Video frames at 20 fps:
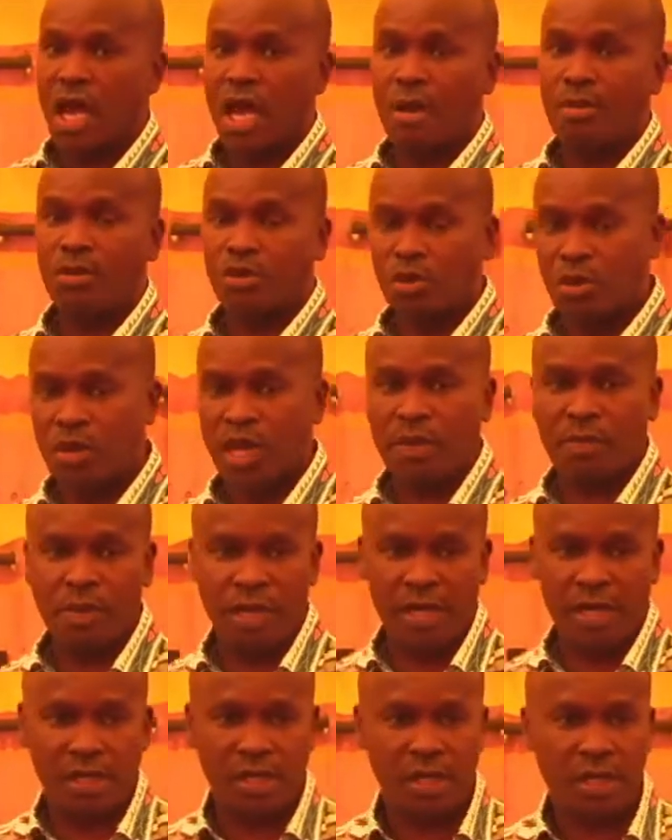to that
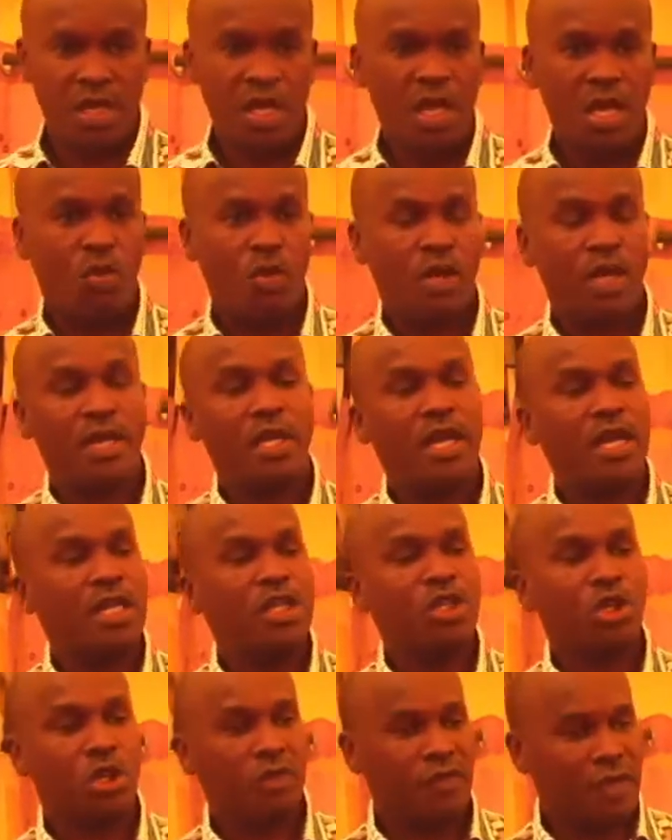place. When an
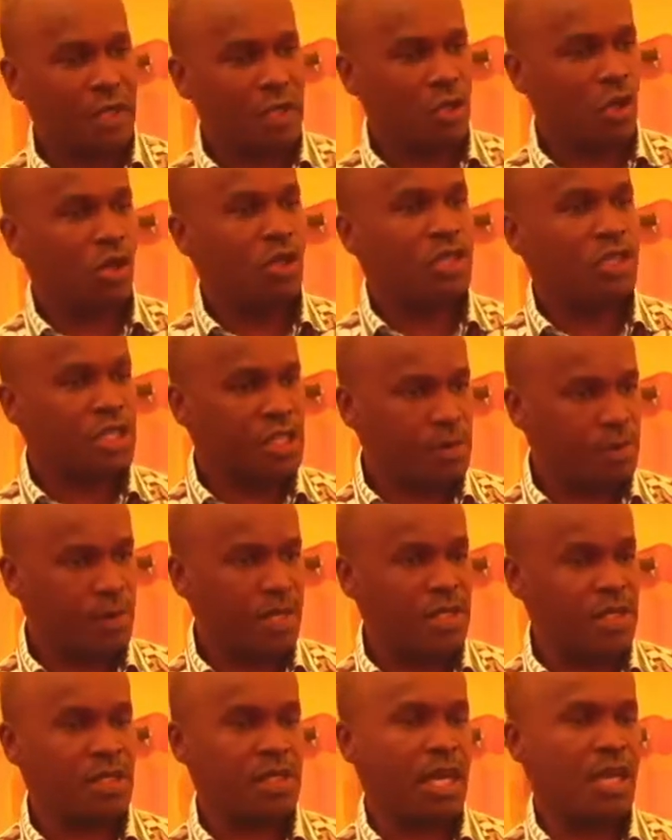angel of technology
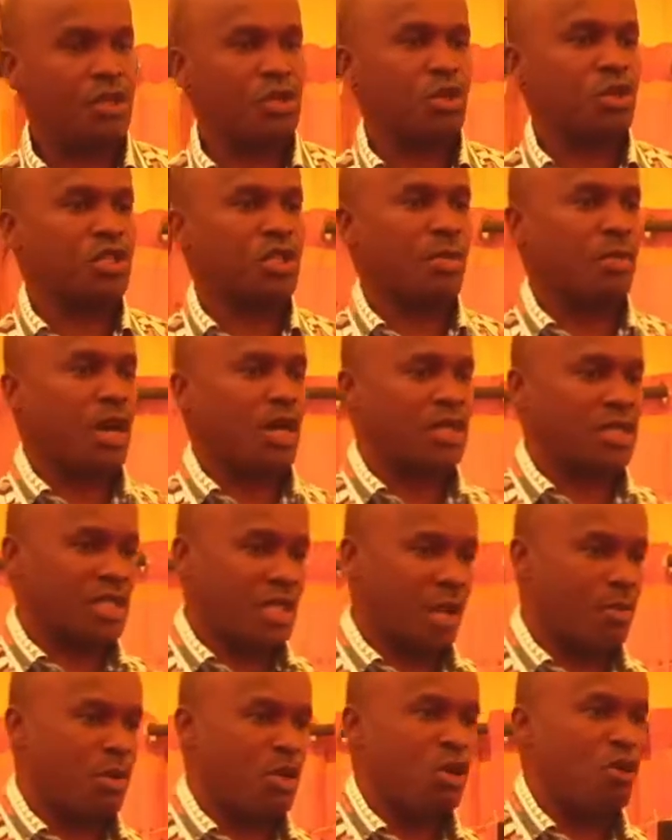speaks and talks about
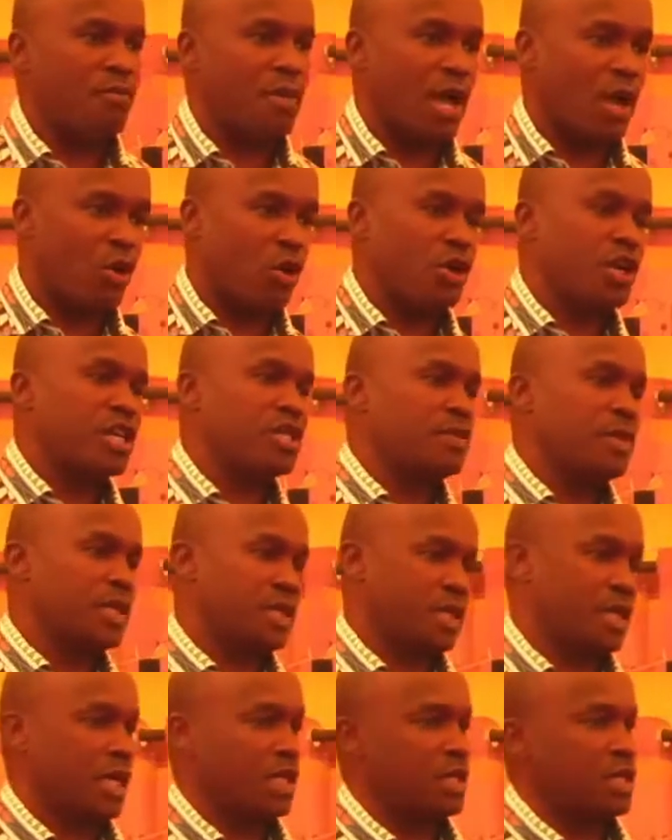somebody of my order has been
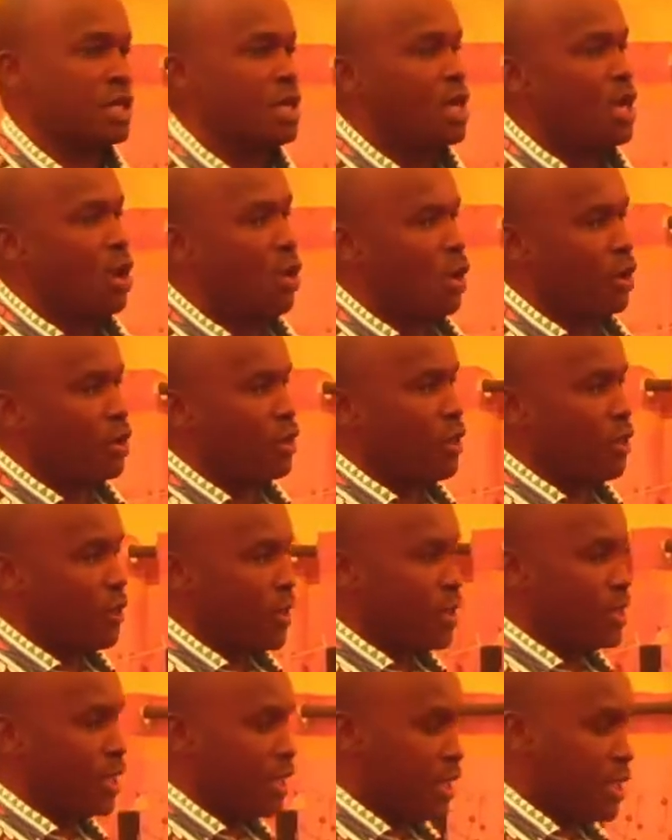sent, one of the
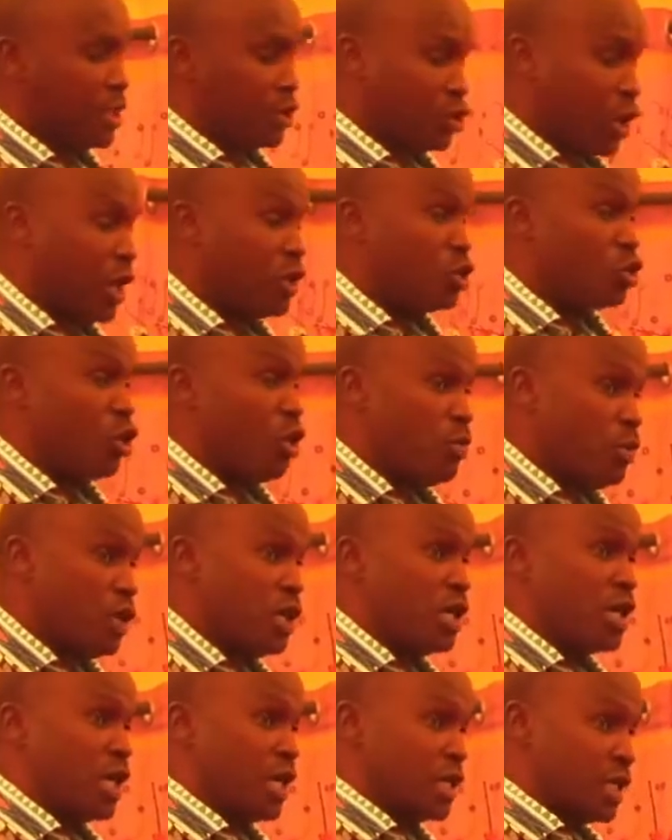things that he's trying to
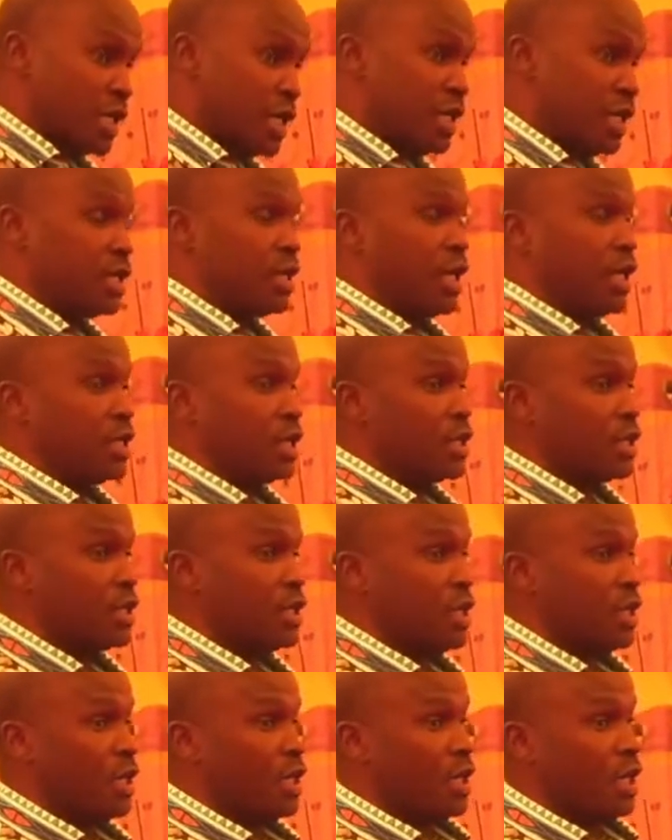communicate is that
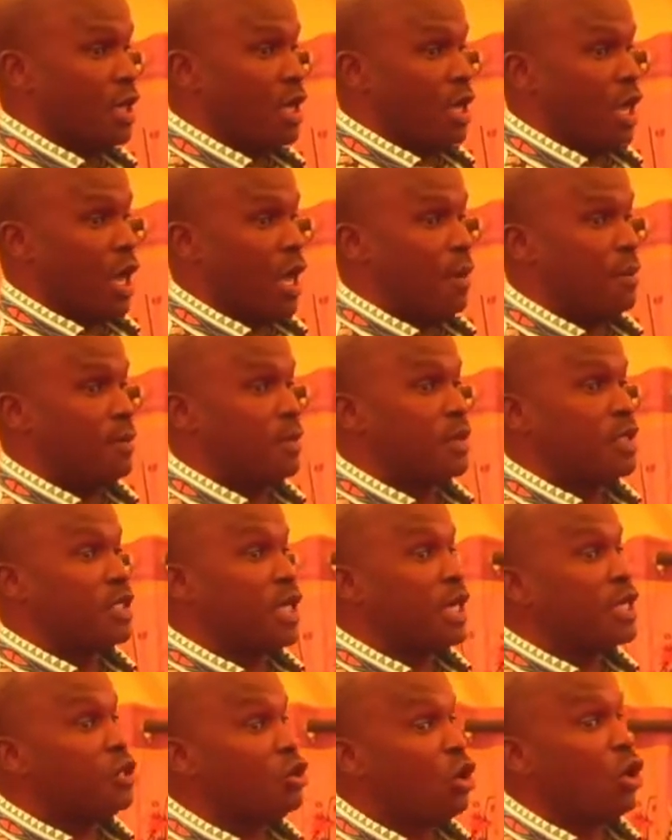
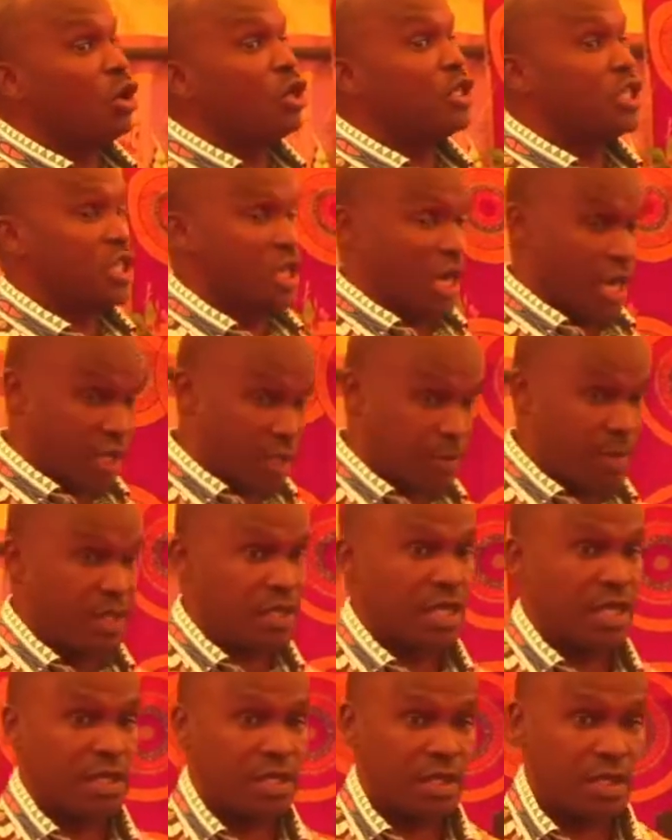technology has been
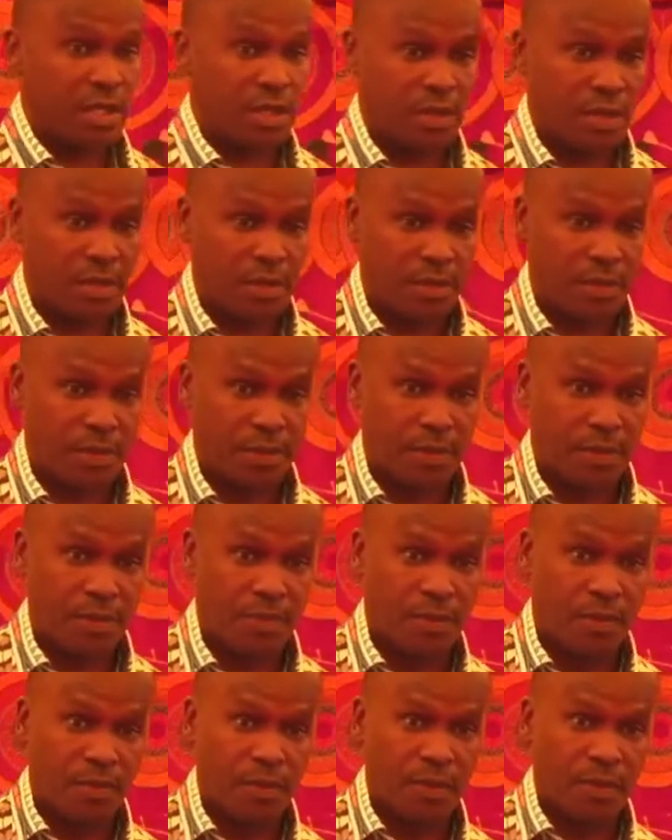sent.
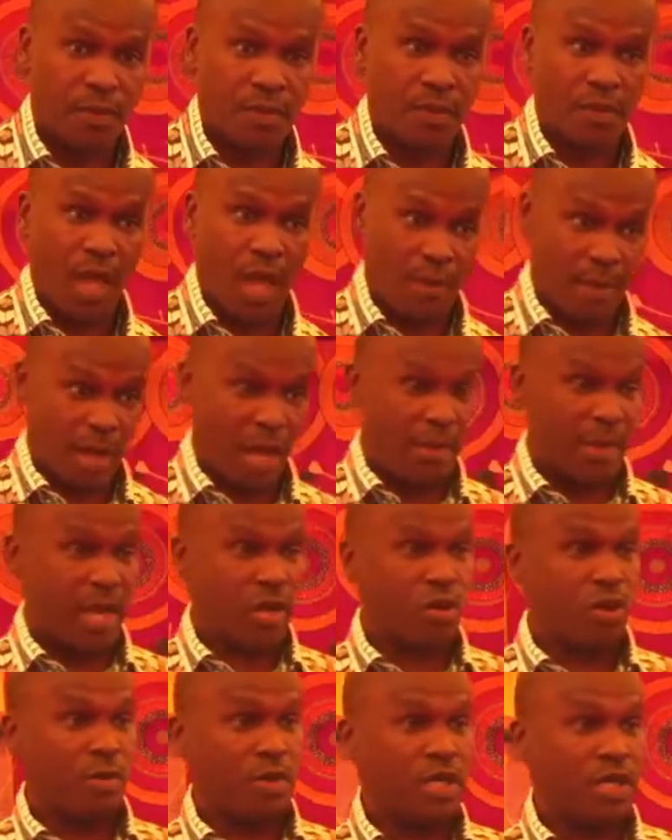Am I
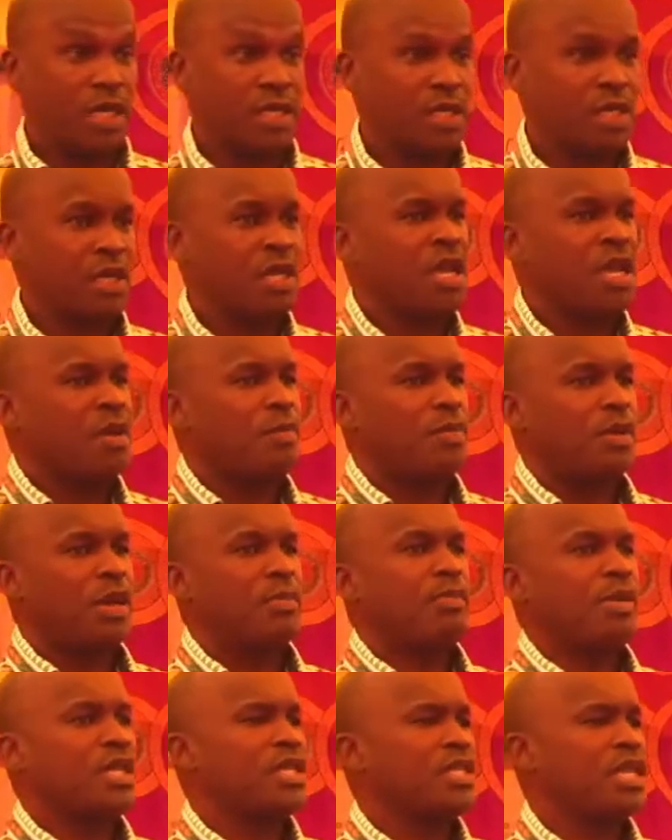communicating?
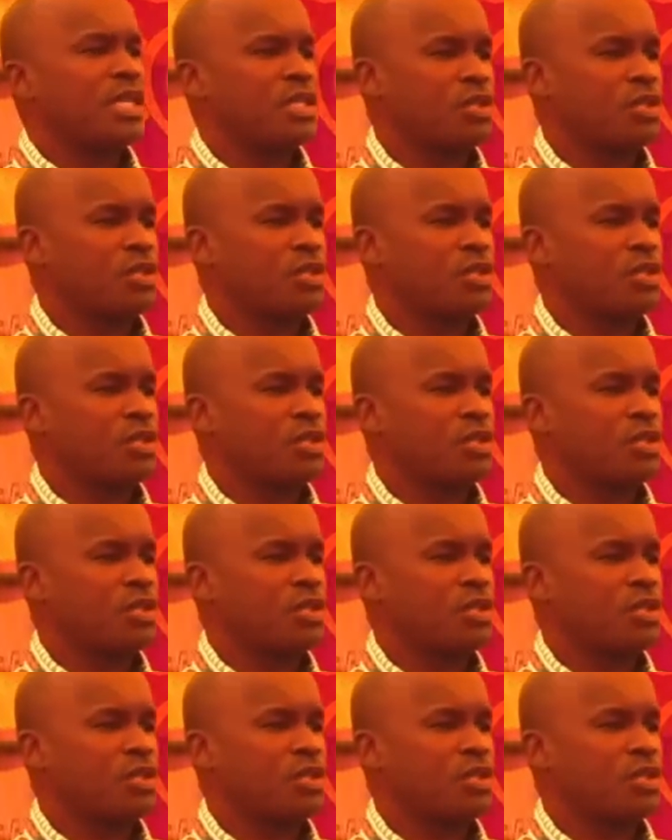Please, let's